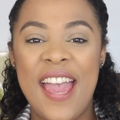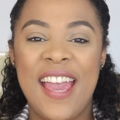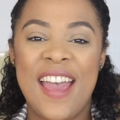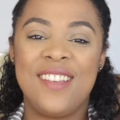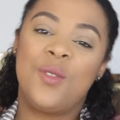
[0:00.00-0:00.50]

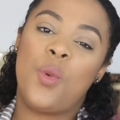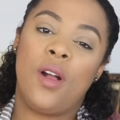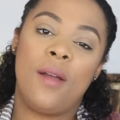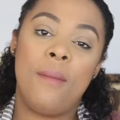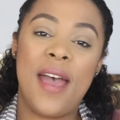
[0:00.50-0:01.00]
guys,
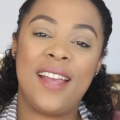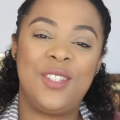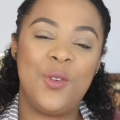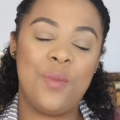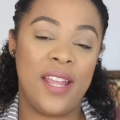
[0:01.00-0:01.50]
welcome
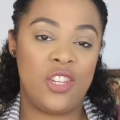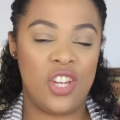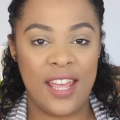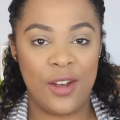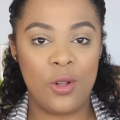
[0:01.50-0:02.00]
back to my
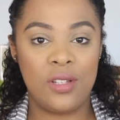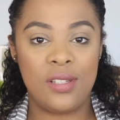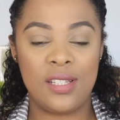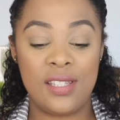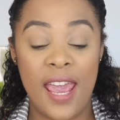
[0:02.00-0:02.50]

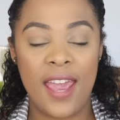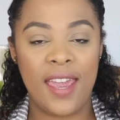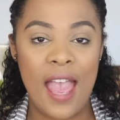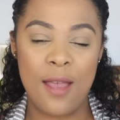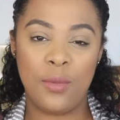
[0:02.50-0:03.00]
channel.
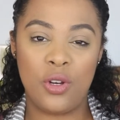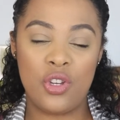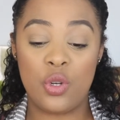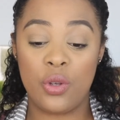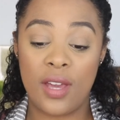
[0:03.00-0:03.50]
Today, I'm gonna
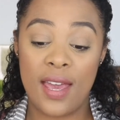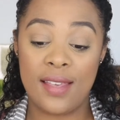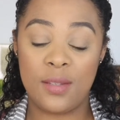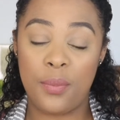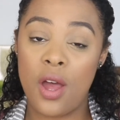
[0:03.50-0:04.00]
show you
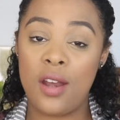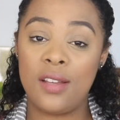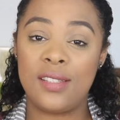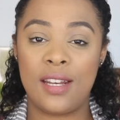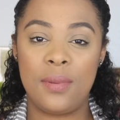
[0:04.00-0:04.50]
guys the
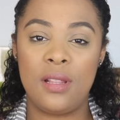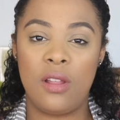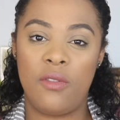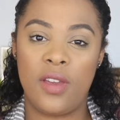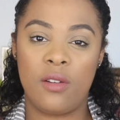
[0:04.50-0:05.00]
products that I've been
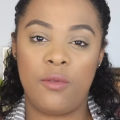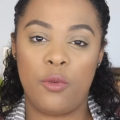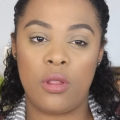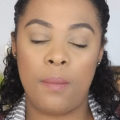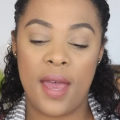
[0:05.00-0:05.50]
loving
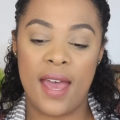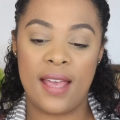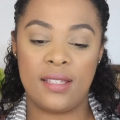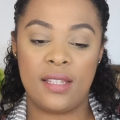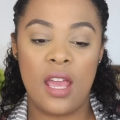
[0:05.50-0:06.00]
for the
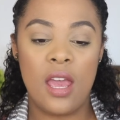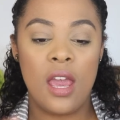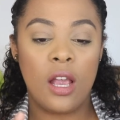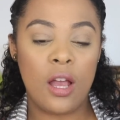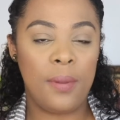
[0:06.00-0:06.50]
past
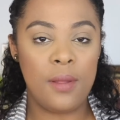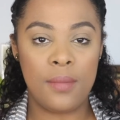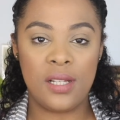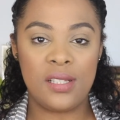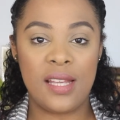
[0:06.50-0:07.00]
couple of
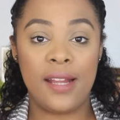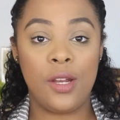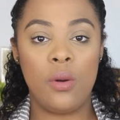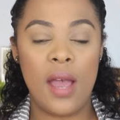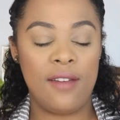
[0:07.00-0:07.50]
months. I
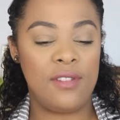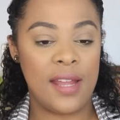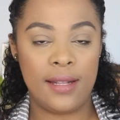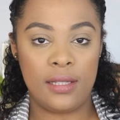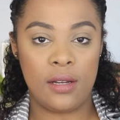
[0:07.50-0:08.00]
know I have
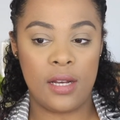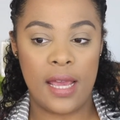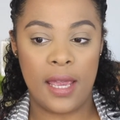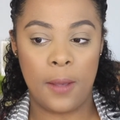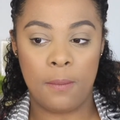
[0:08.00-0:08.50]
not done
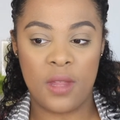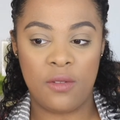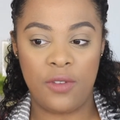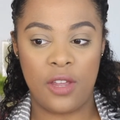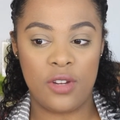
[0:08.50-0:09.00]
a
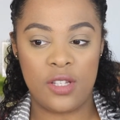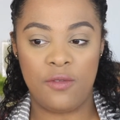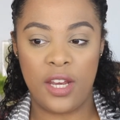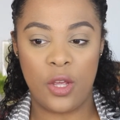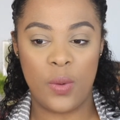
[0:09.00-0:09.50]
favorites
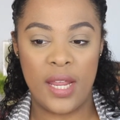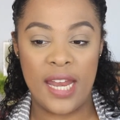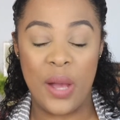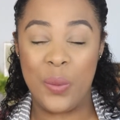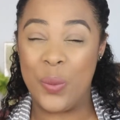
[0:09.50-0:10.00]
video in
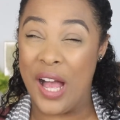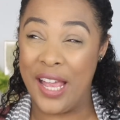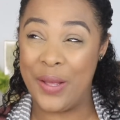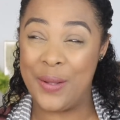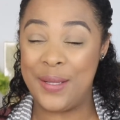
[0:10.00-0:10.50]
a
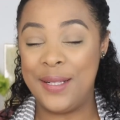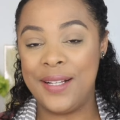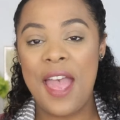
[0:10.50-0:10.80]
while.